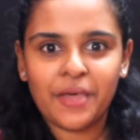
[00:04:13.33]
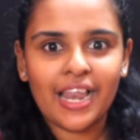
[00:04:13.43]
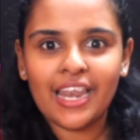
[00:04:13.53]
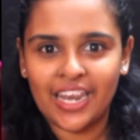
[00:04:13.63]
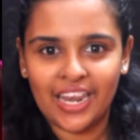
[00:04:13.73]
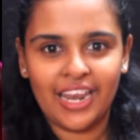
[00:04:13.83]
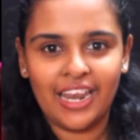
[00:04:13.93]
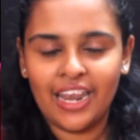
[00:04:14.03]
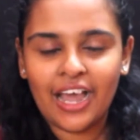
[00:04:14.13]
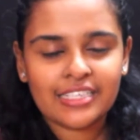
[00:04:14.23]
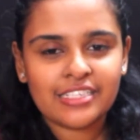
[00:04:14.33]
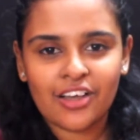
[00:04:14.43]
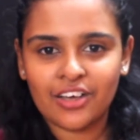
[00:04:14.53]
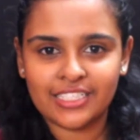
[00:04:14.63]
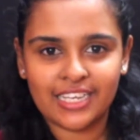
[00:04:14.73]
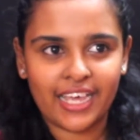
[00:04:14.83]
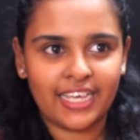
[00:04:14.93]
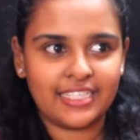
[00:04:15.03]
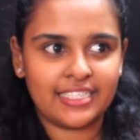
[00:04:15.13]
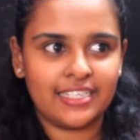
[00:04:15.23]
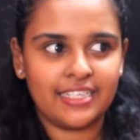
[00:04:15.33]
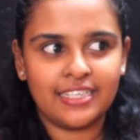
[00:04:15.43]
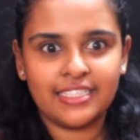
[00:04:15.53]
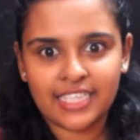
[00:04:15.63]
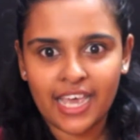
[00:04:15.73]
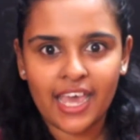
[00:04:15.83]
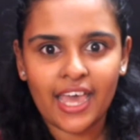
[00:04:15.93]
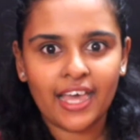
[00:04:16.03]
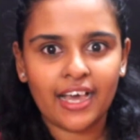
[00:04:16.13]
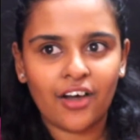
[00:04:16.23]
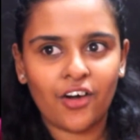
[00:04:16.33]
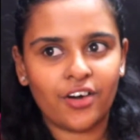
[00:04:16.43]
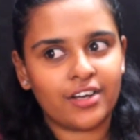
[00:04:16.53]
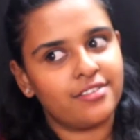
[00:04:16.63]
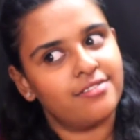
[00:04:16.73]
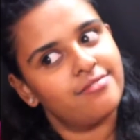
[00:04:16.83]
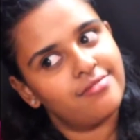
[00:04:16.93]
the smell lasts longs like a day or